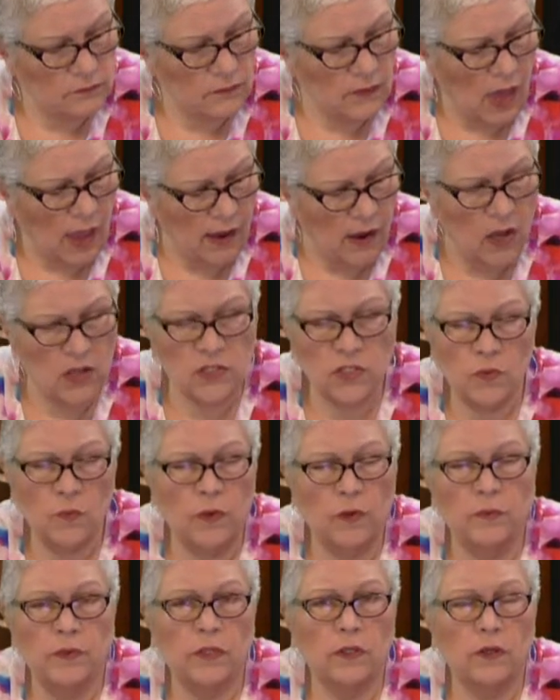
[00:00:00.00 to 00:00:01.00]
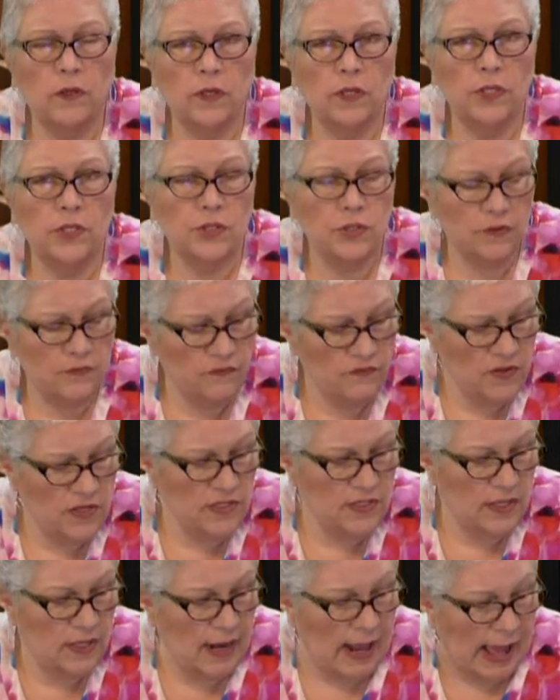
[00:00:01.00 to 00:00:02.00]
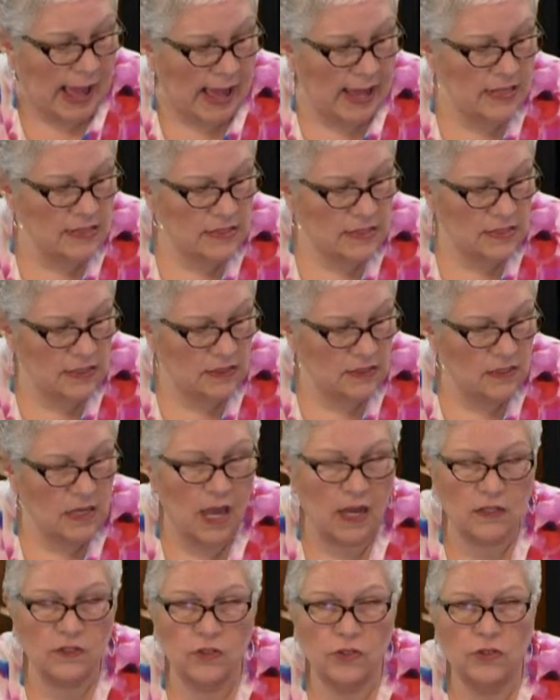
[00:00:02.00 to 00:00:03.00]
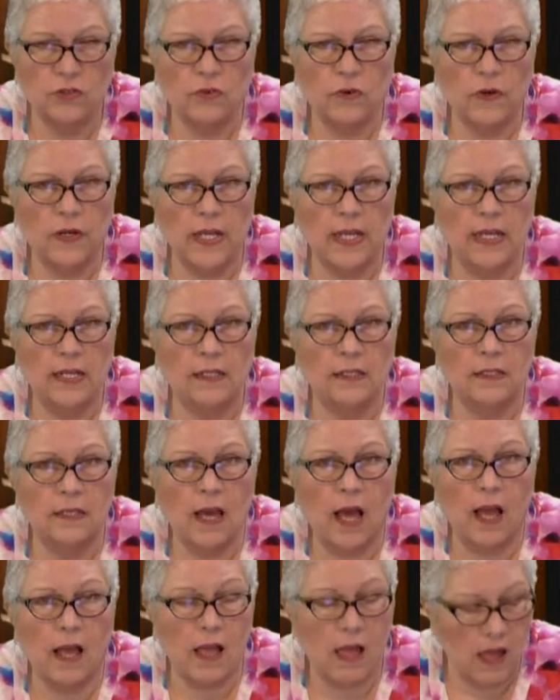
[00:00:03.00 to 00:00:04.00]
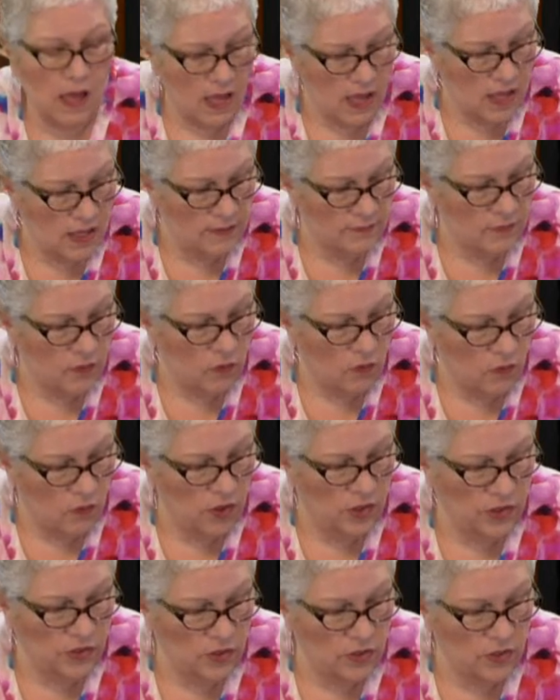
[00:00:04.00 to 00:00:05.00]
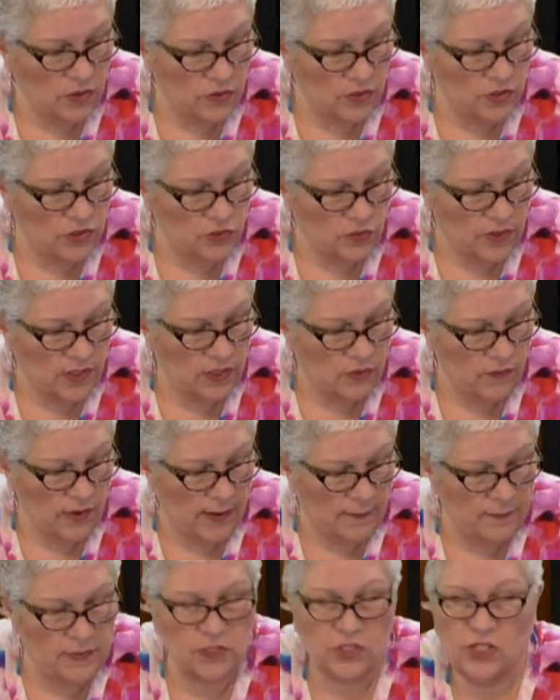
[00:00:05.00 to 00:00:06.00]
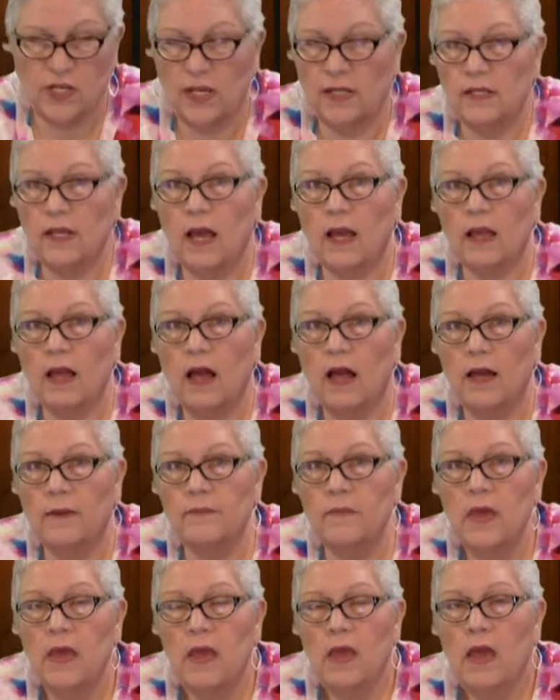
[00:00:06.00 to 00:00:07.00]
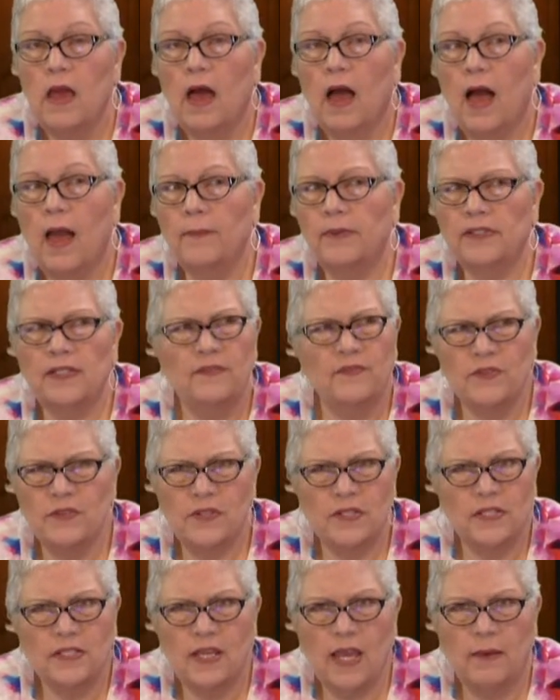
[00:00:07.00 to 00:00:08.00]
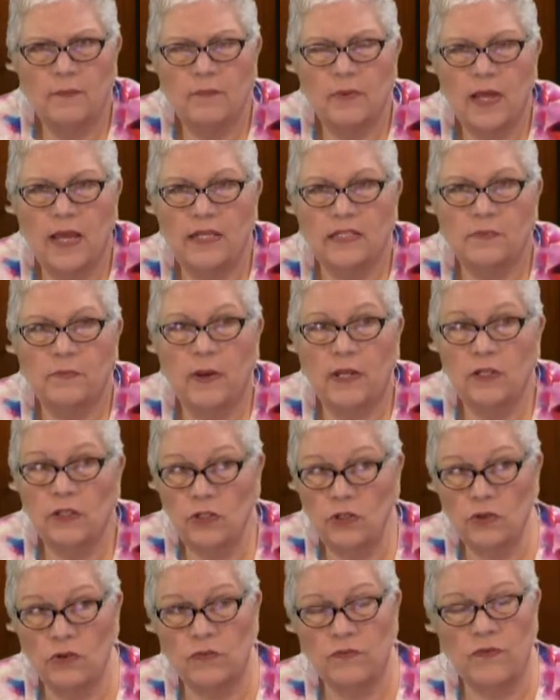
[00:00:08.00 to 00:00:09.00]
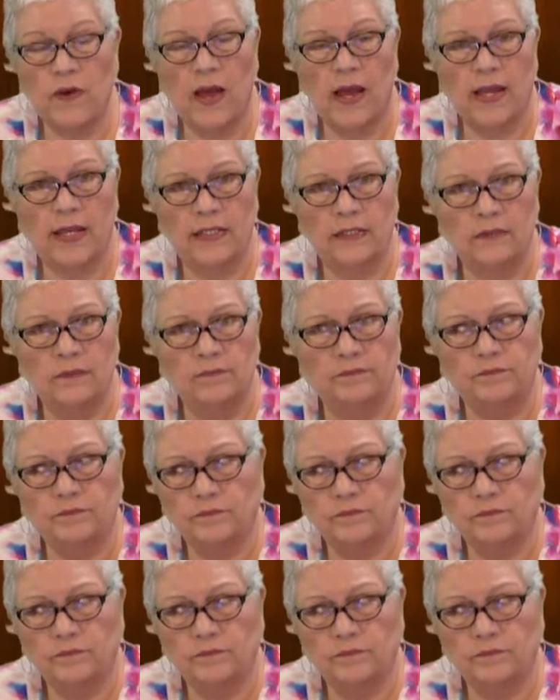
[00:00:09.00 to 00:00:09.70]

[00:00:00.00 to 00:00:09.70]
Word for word: I also want to encourage you to visit AskDrDoreen.com, or you can go to DoreenGranpeesheh.com. I believe they're the same place, but you'll find